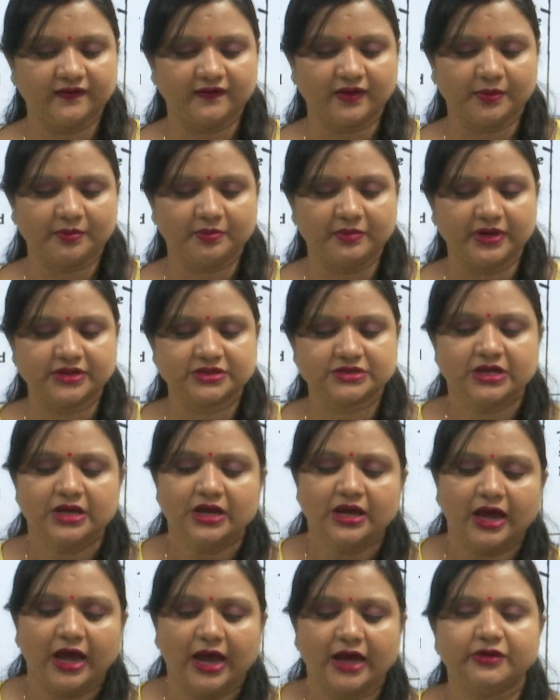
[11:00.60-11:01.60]
Development
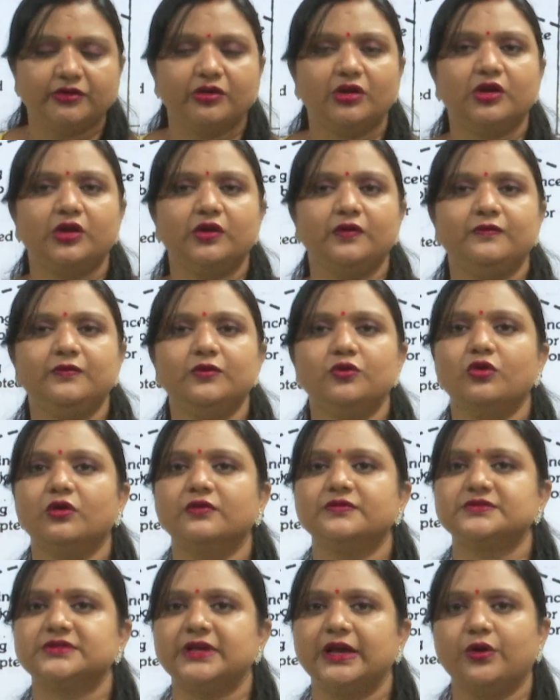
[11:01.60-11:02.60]
Annual Review
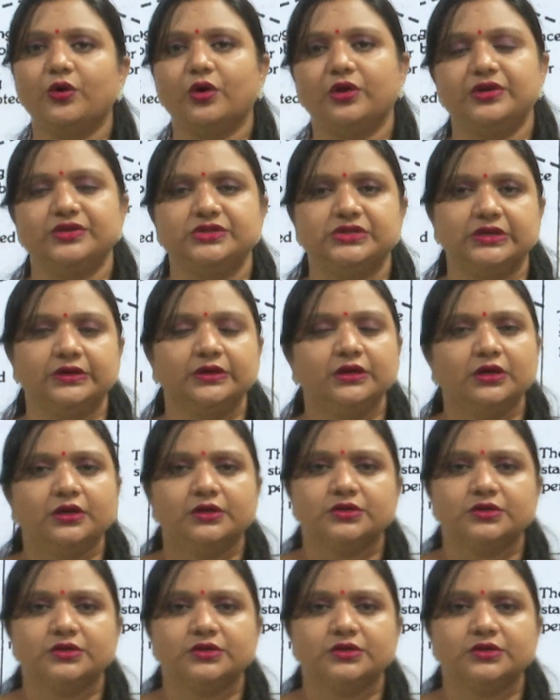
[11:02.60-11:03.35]
of Psychology.